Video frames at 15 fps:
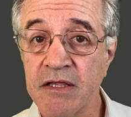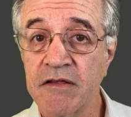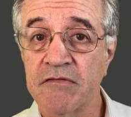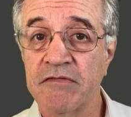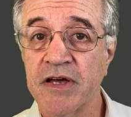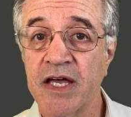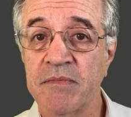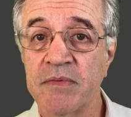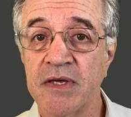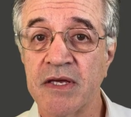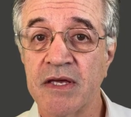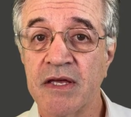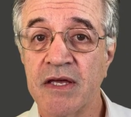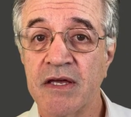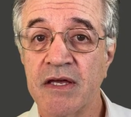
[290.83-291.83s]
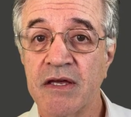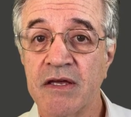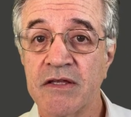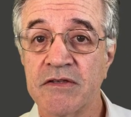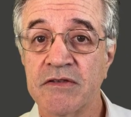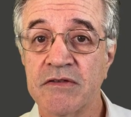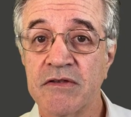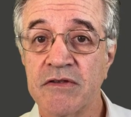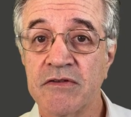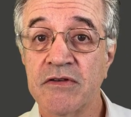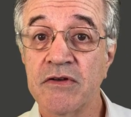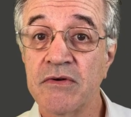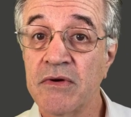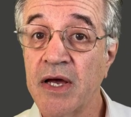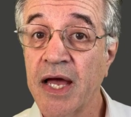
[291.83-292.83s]
of vaping
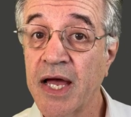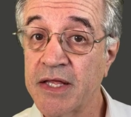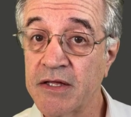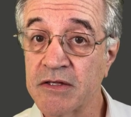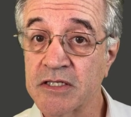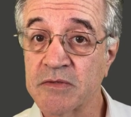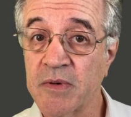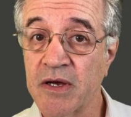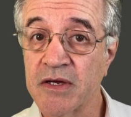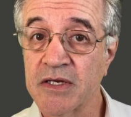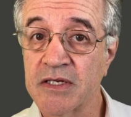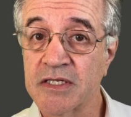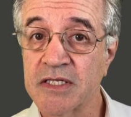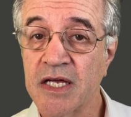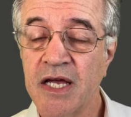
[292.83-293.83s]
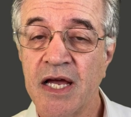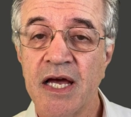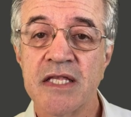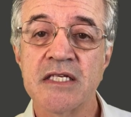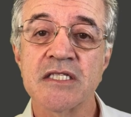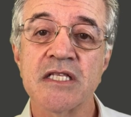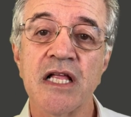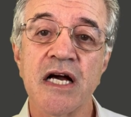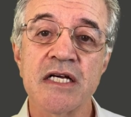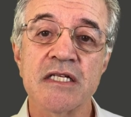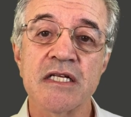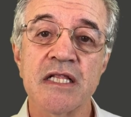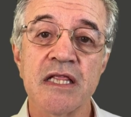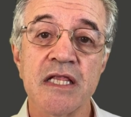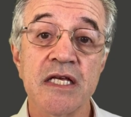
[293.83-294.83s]
to adult smokers and is likely
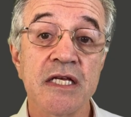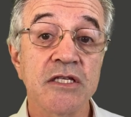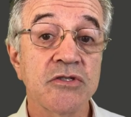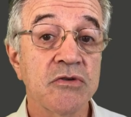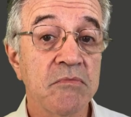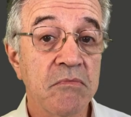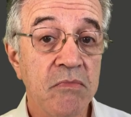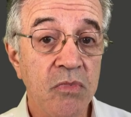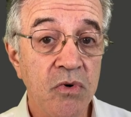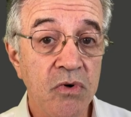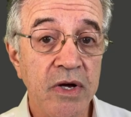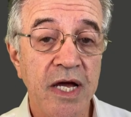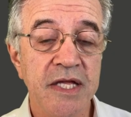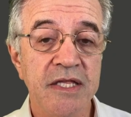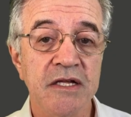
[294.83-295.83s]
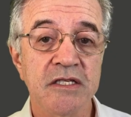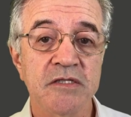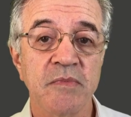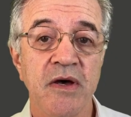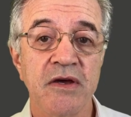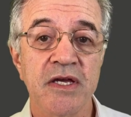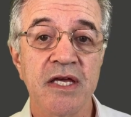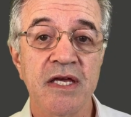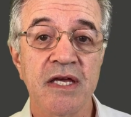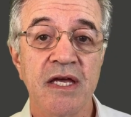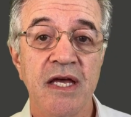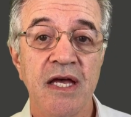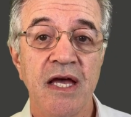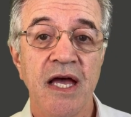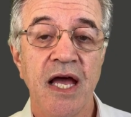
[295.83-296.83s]
to lead to more adult smoking
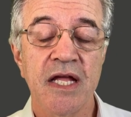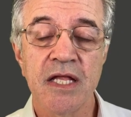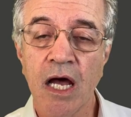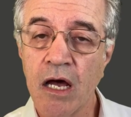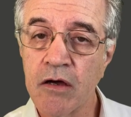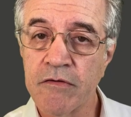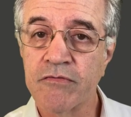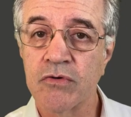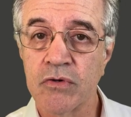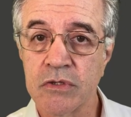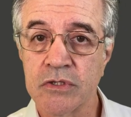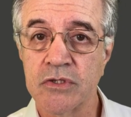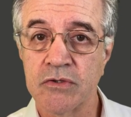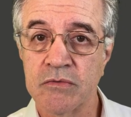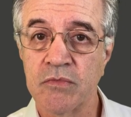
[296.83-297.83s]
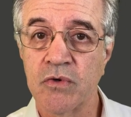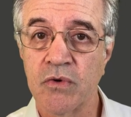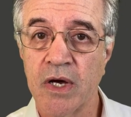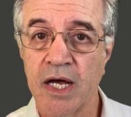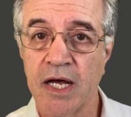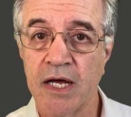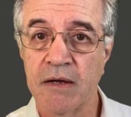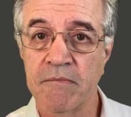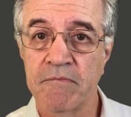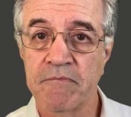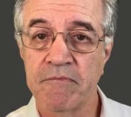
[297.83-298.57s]
and overall do more harm.